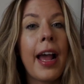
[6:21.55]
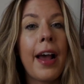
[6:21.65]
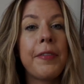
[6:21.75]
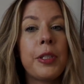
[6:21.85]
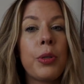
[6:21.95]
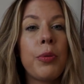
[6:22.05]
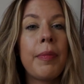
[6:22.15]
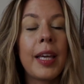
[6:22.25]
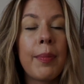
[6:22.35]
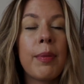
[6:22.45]
I have to
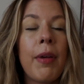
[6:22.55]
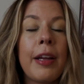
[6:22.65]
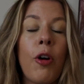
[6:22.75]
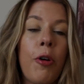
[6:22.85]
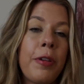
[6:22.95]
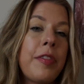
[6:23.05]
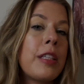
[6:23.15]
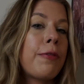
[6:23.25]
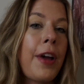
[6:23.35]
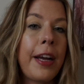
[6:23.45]
keep in mind all of
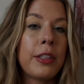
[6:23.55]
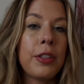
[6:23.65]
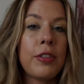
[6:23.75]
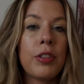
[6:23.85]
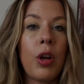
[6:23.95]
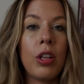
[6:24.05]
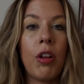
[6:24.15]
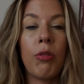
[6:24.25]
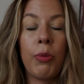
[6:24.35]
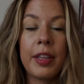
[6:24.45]
these factors
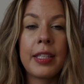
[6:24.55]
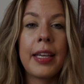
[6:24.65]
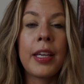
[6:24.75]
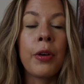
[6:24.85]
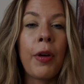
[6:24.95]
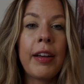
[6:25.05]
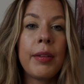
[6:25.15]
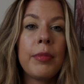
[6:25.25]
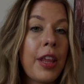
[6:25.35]
along with taking Kratom,